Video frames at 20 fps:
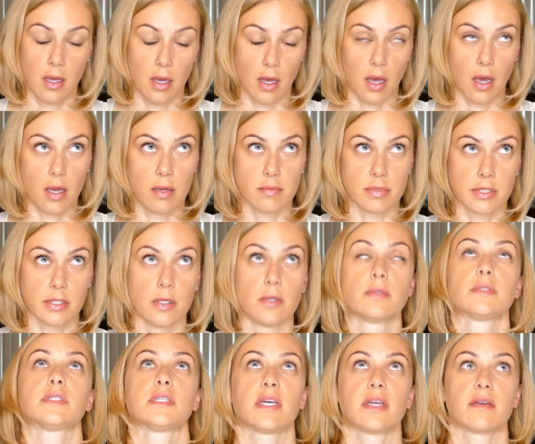I'm
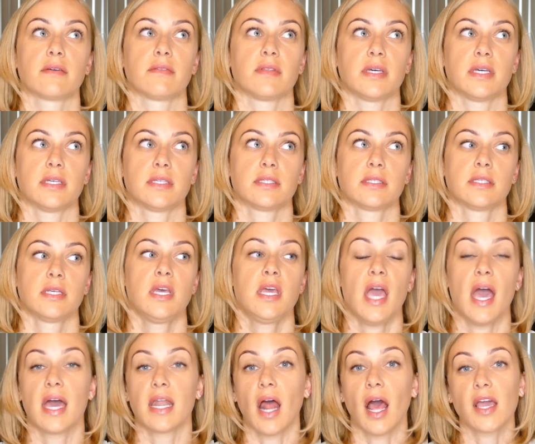so sick of this,
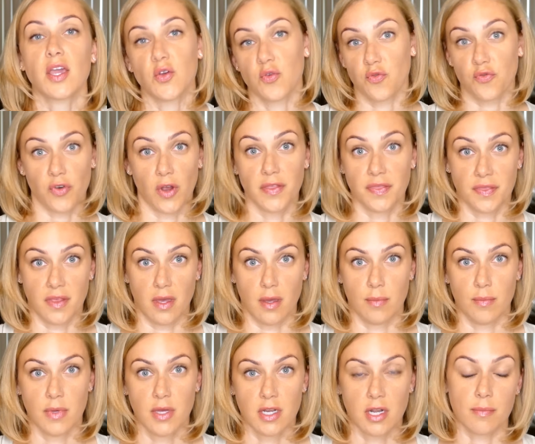and I confront them.